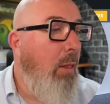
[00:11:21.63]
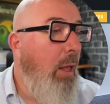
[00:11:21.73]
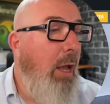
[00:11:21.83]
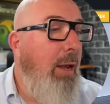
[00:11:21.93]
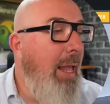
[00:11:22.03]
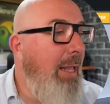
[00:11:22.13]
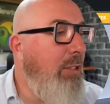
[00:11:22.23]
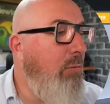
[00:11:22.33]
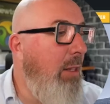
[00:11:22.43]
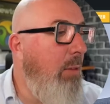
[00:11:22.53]
And that
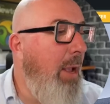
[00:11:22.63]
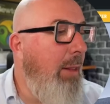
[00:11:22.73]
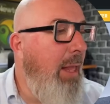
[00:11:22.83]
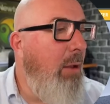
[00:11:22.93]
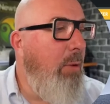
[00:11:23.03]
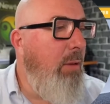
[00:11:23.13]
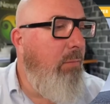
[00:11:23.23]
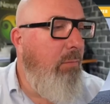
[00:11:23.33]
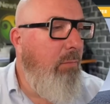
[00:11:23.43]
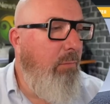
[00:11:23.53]
is round the back. That'll be
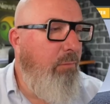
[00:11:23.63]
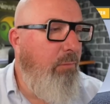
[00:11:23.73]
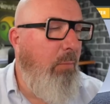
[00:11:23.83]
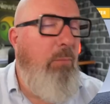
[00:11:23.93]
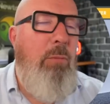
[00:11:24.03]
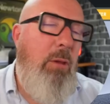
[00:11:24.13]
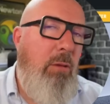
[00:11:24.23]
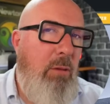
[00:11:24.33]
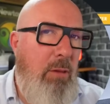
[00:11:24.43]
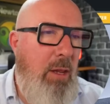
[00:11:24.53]

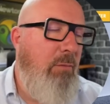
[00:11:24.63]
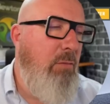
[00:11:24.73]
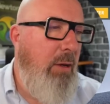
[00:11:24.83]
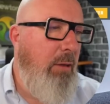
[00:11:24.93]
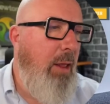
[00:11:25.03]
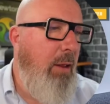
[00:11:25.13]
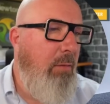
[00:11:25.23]
from the other end there,